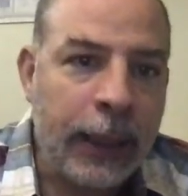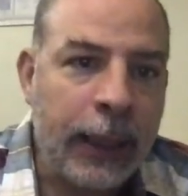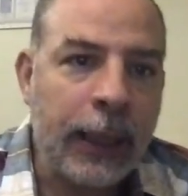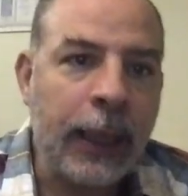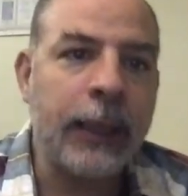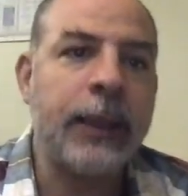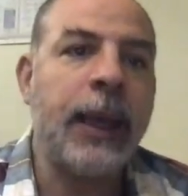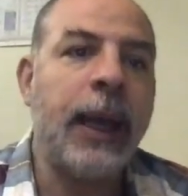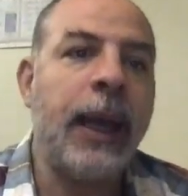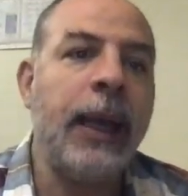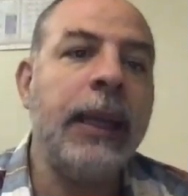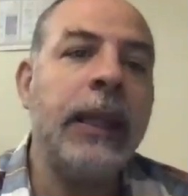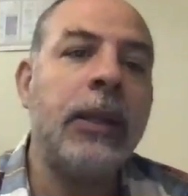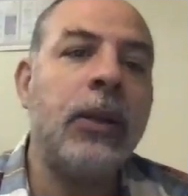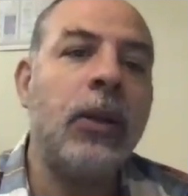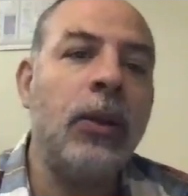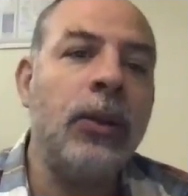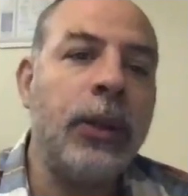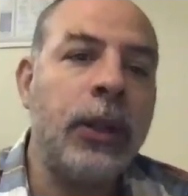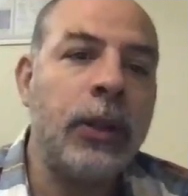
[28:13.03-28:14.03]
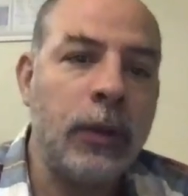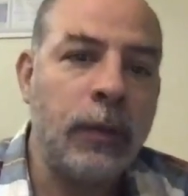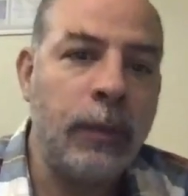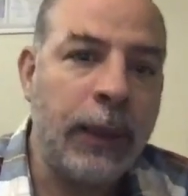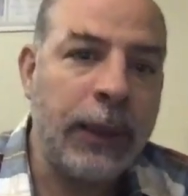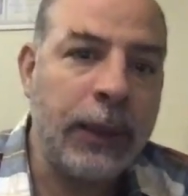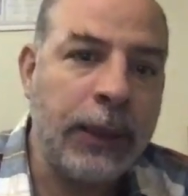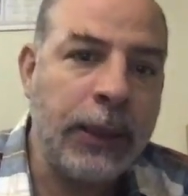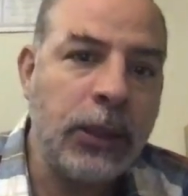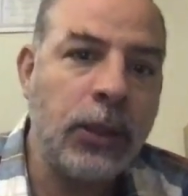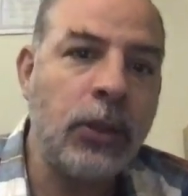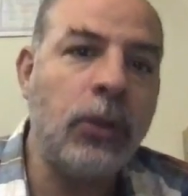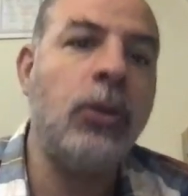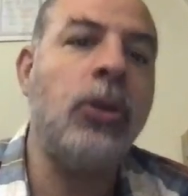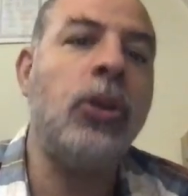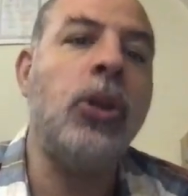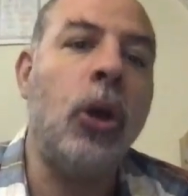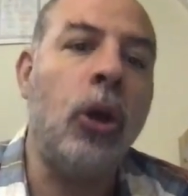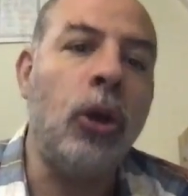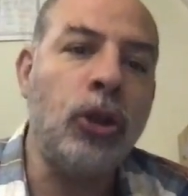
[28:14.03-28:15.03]
At higher contents of
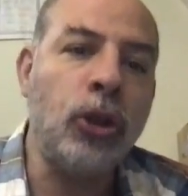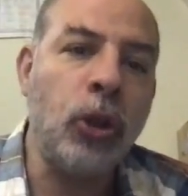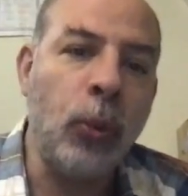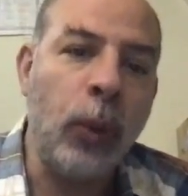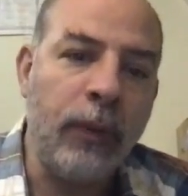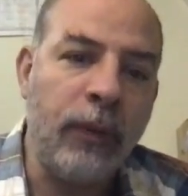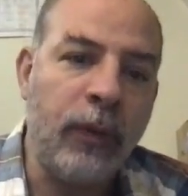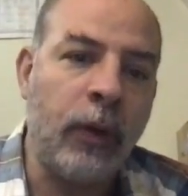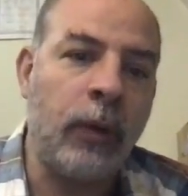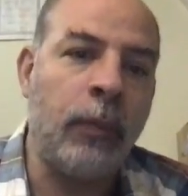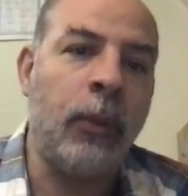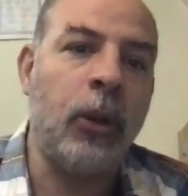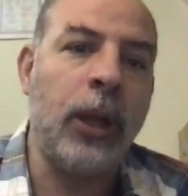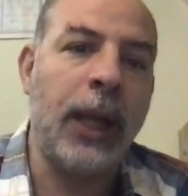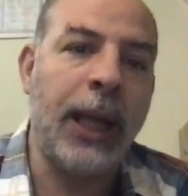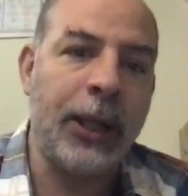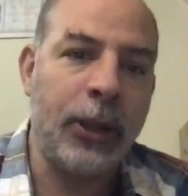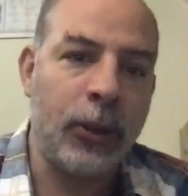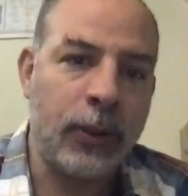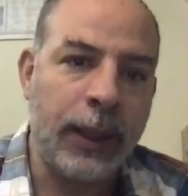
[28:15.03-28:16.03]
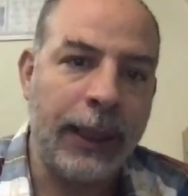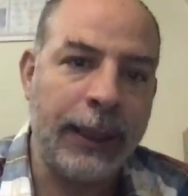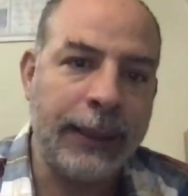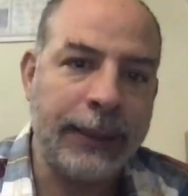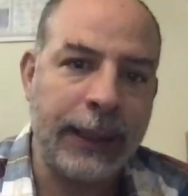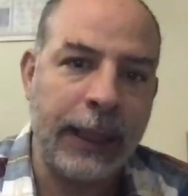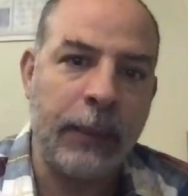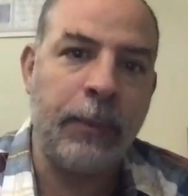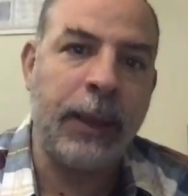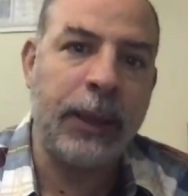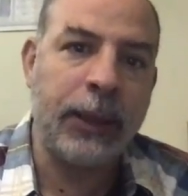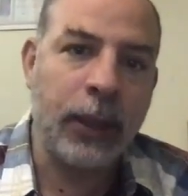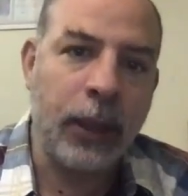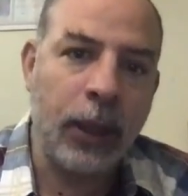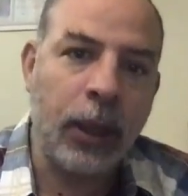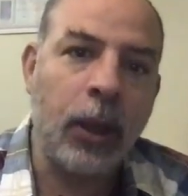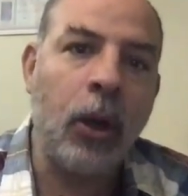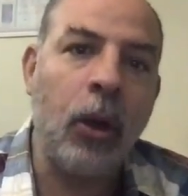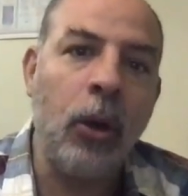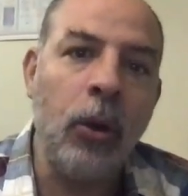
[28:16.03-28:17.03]
magnesium, you also will form monohydrocalcite, but
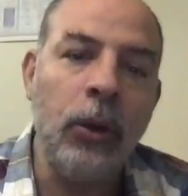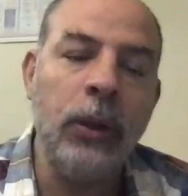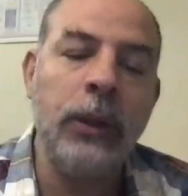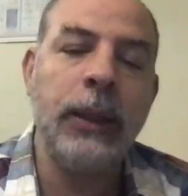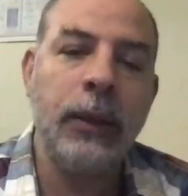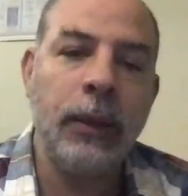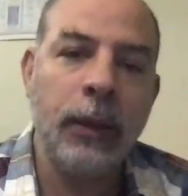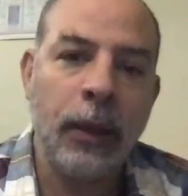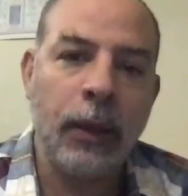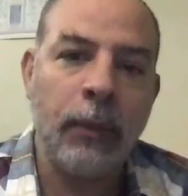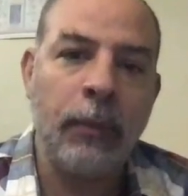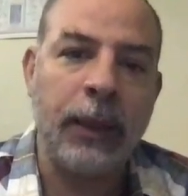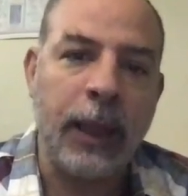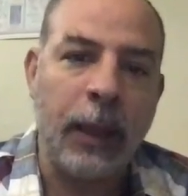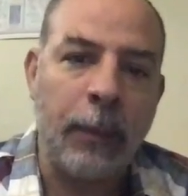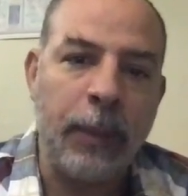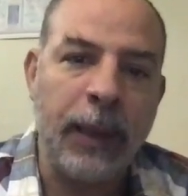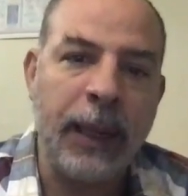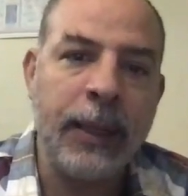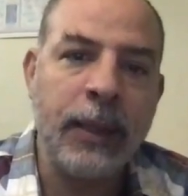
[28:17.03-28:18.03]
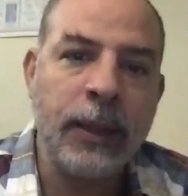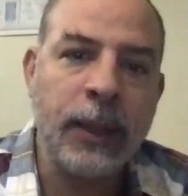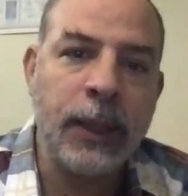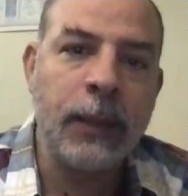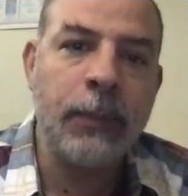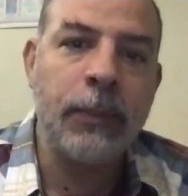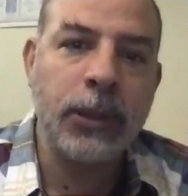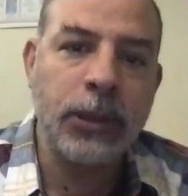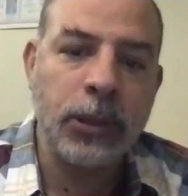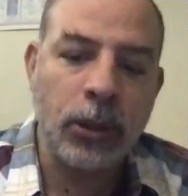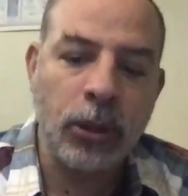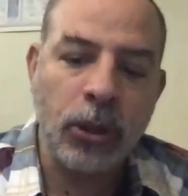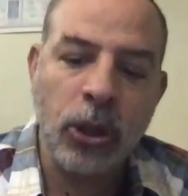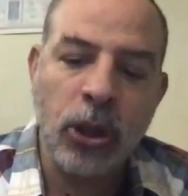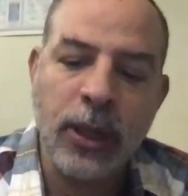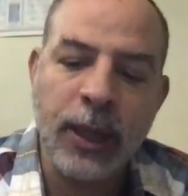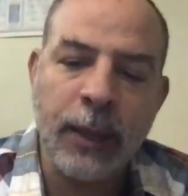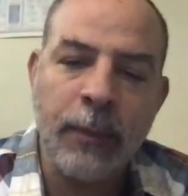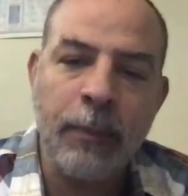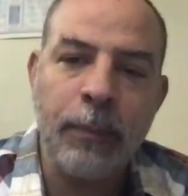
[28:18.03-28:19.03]
only by applying temperature you
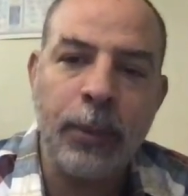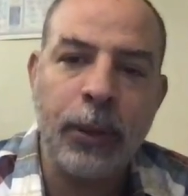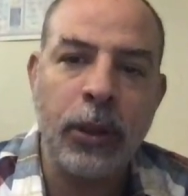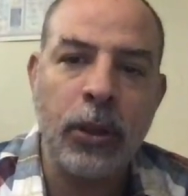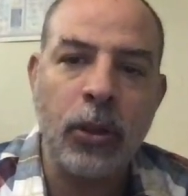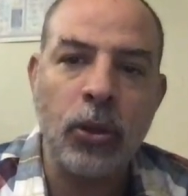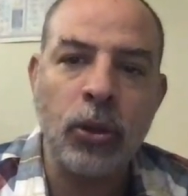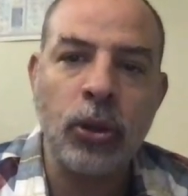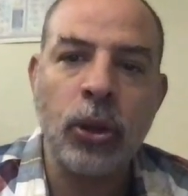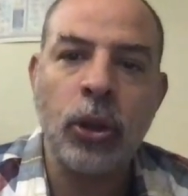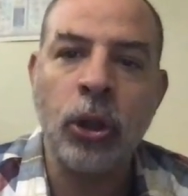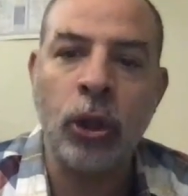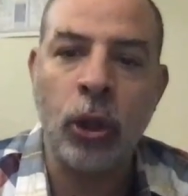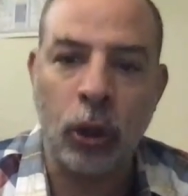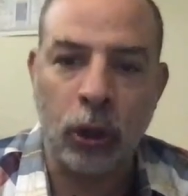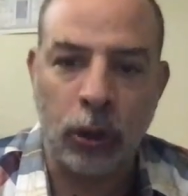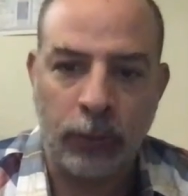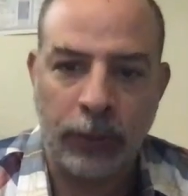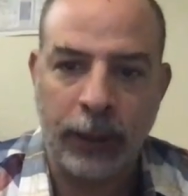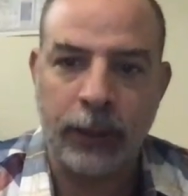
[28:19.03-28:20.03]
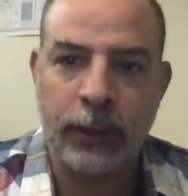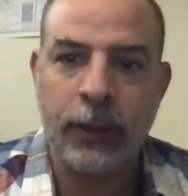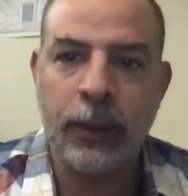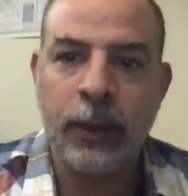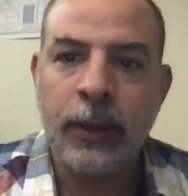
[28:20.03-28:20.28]
can produce dolomite.